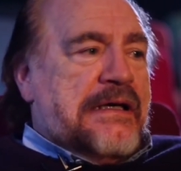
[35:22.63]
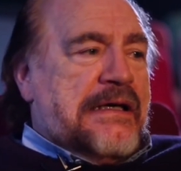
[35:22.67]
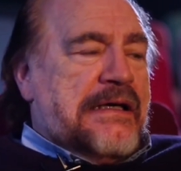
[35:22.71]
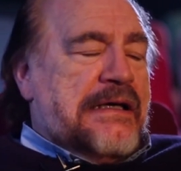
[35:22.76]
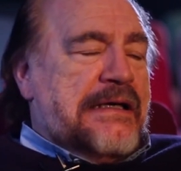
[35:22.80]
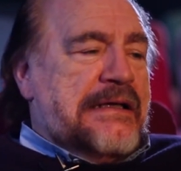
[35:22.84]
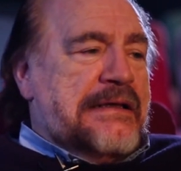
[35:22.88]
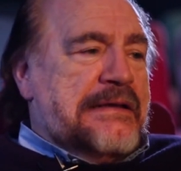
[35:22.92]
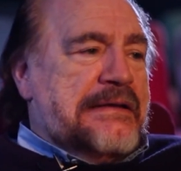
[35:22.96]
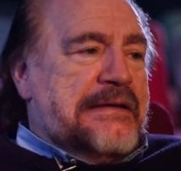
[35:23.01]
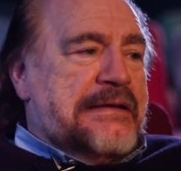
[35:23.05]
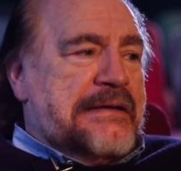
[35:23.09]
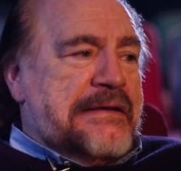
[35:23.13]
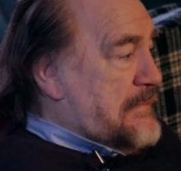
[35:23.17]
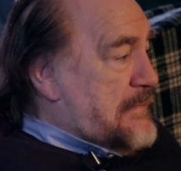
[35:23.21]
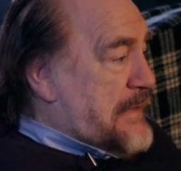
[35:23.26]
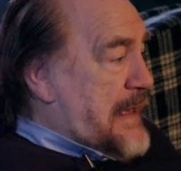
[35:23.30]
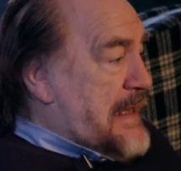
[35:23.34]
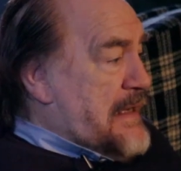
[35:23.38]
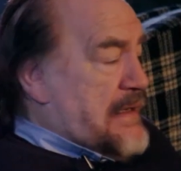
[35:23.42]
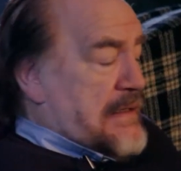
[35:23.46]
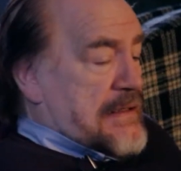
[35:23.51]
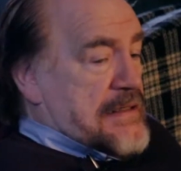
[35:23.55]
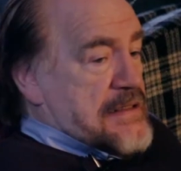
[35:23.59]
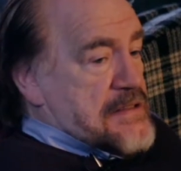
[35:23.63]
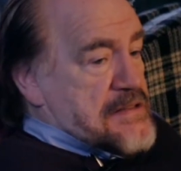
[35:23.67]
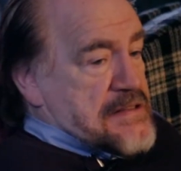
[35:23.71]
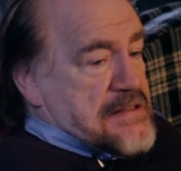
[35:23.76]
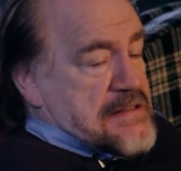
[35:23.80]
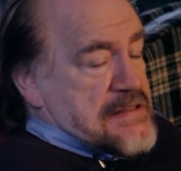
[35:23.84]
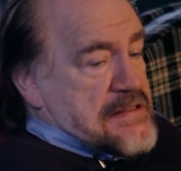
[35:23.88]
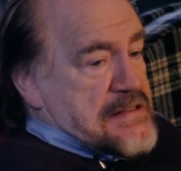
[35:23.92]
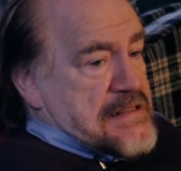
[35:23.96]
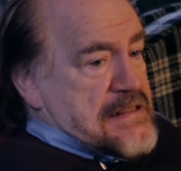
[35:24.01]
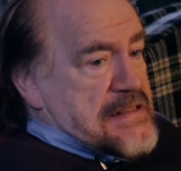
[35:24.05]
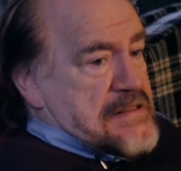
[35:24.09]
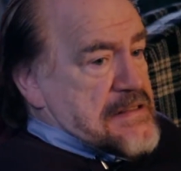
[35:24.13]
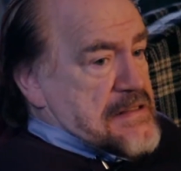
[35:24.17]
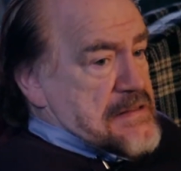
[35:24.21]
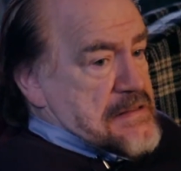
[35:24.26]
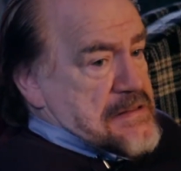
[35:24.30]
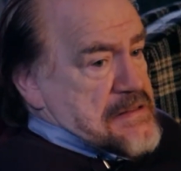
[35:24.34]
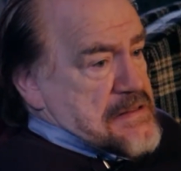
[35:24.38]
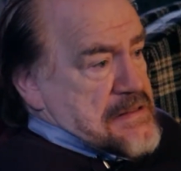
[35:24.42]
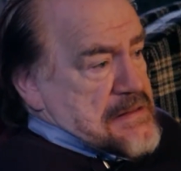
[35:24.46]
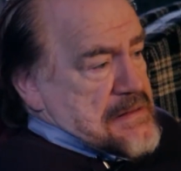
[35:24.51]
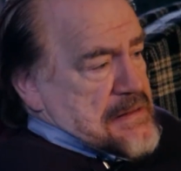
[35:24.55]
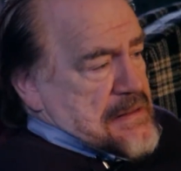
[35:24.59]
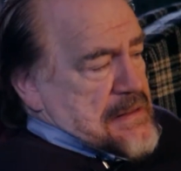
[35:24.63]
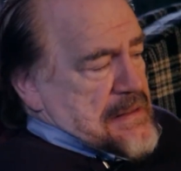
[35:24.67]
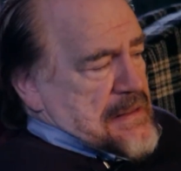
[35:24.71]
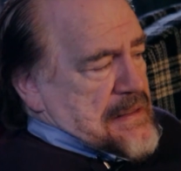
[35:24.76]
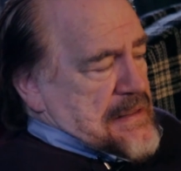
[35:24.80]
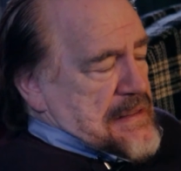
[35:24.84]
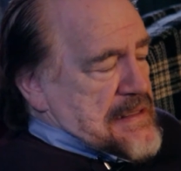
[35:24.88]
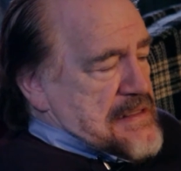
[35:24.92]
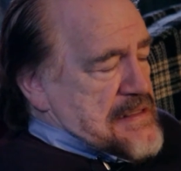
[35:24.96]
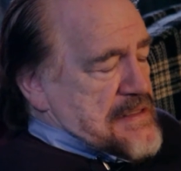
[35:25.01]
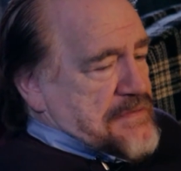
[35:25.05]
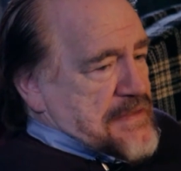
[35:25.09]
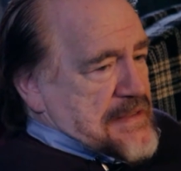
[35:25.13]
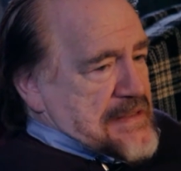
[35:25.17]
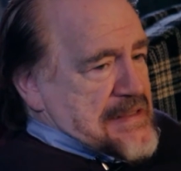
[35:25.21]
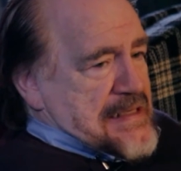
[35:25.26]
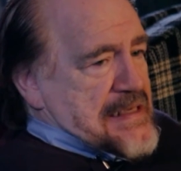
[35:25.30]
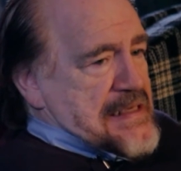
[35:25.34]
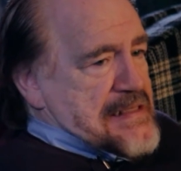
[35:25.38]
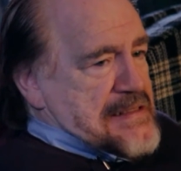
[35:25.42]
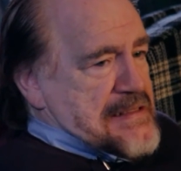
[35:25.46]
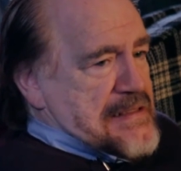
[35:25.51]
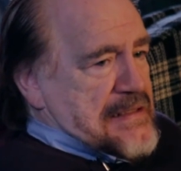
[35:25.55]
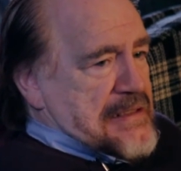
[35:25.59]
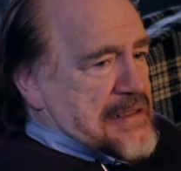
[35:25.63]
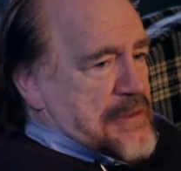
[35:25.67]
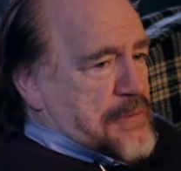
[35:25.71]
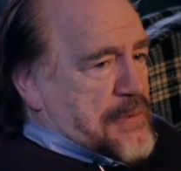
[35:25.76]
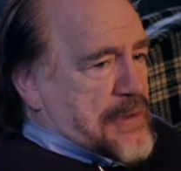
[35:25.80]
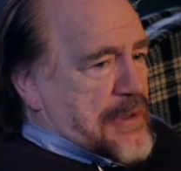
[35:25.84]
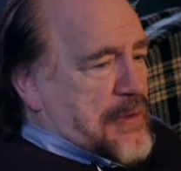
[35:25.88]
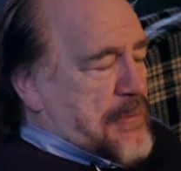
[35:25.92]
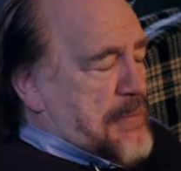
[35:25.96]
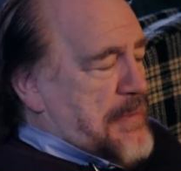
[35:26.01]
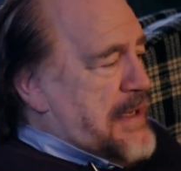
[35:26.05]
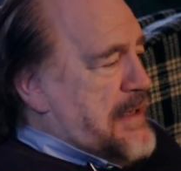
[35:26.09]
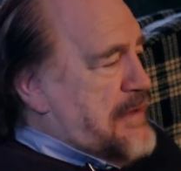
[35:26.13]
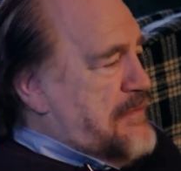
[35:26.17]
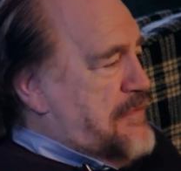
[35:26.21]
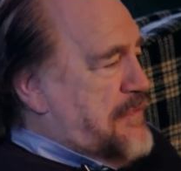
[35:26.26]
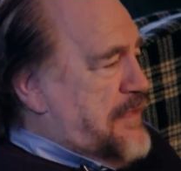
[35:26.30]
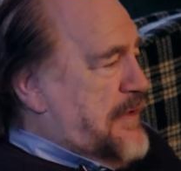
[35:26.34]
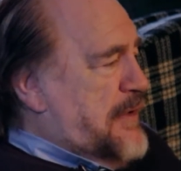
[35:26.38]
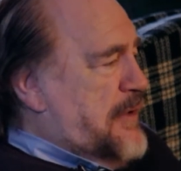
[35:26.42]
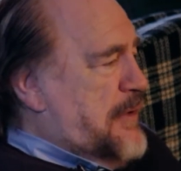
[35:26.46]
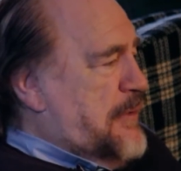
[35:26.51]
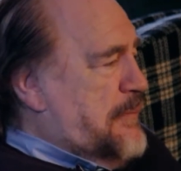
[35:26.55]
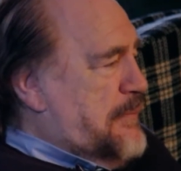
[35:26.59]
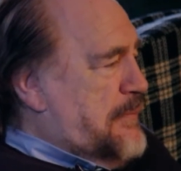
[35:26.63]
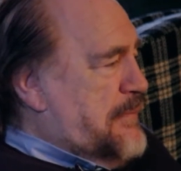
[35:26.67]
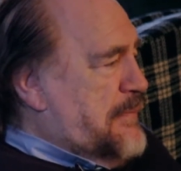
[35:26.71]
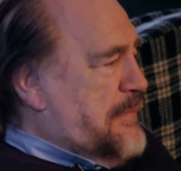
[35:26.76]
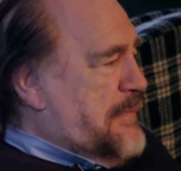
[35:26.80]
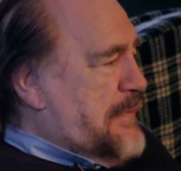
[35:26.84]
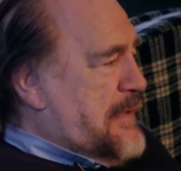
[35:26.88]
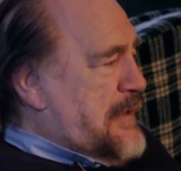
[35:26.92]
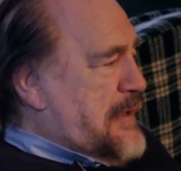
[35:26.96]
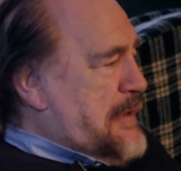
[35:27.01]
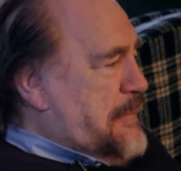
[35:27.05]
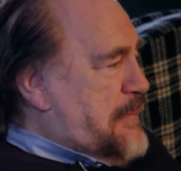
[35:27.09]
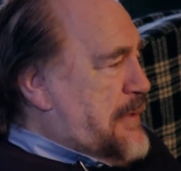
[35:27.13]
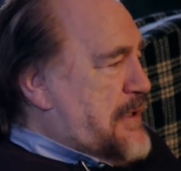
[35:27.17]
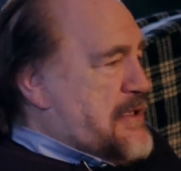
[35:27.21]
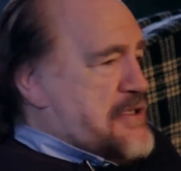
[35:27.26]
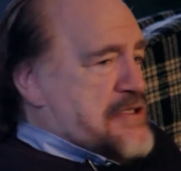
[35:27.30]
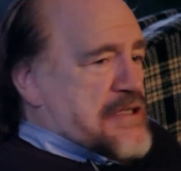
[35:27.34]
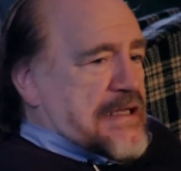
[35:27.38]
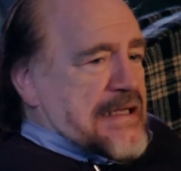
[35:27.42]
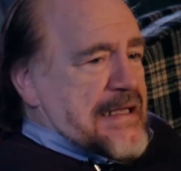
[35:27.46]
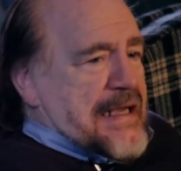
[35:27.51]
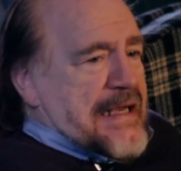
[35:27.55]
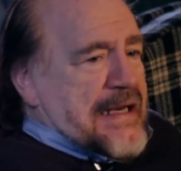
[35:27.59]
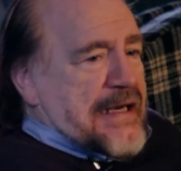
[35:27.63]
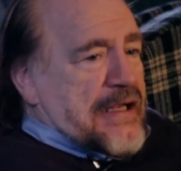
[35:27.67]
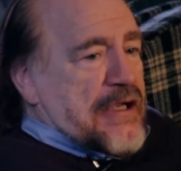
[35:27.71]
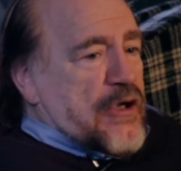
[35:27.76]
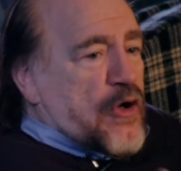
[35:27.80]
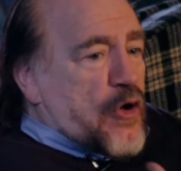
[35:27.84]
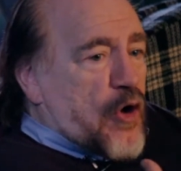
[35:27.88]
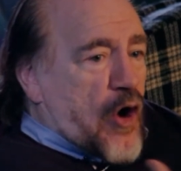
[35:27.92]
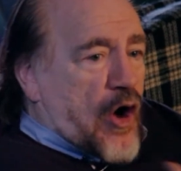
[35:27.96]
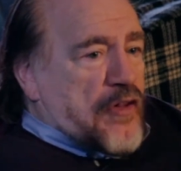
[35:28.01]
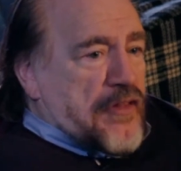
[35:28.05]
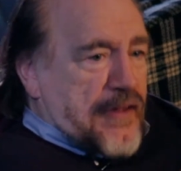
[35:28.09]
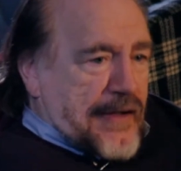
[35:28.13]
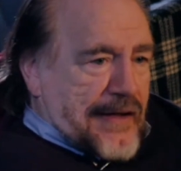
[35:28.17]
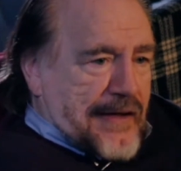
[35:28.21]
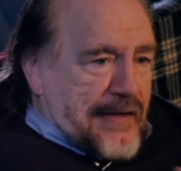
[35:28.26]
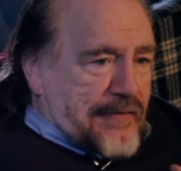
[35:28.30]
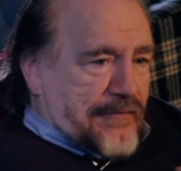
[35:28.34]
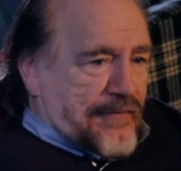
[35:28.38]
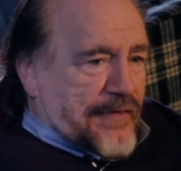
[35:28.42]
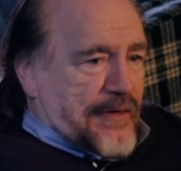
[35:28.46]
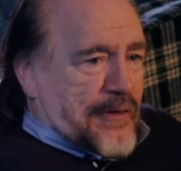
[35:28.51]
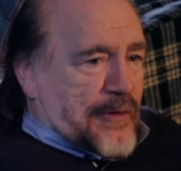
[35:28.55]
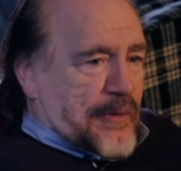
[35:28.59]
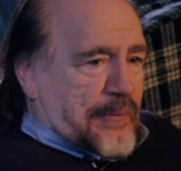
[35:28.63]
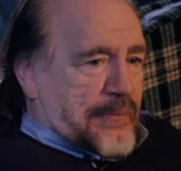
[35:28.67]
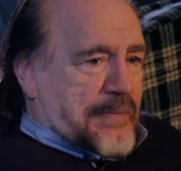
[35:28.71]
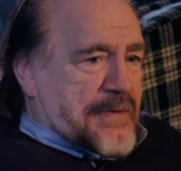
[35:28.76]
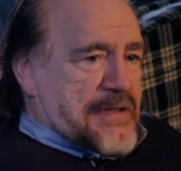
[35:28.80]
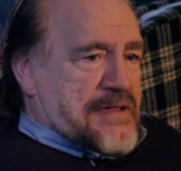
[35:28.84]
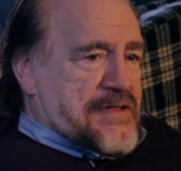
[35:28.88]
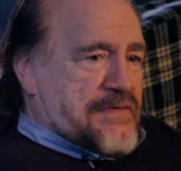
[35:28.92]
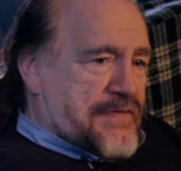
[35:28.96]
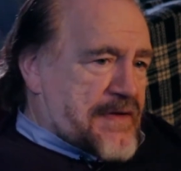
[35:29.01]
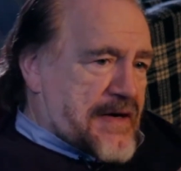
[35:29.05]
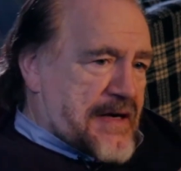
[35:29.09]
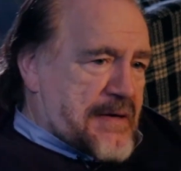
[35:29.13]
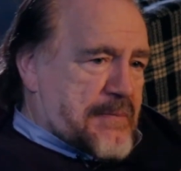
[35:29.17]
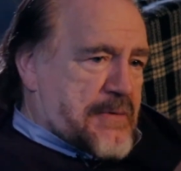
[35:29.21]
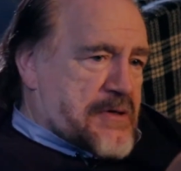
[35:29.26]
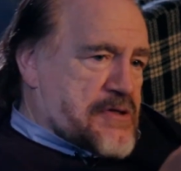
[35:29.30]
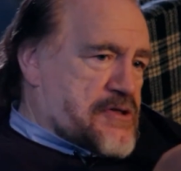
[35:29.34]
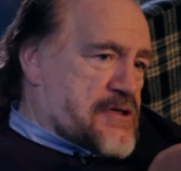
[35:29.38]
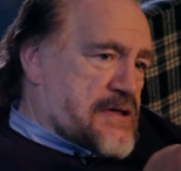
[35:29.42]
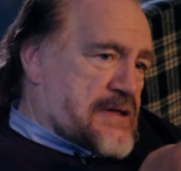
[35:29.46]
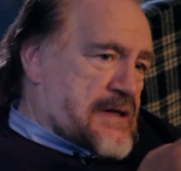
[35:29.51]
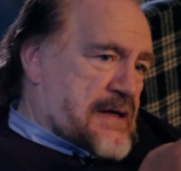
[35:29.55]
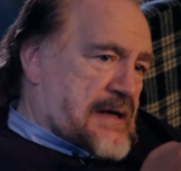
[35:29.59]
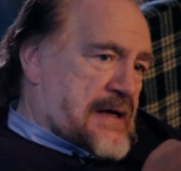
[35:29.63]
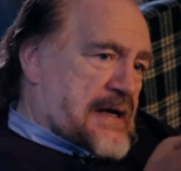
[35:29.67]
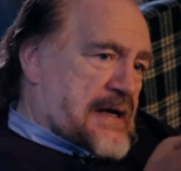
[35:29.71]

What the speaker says: And rightly a success. It's a fantastically well-made film, but it's again a Gothic film. It's very much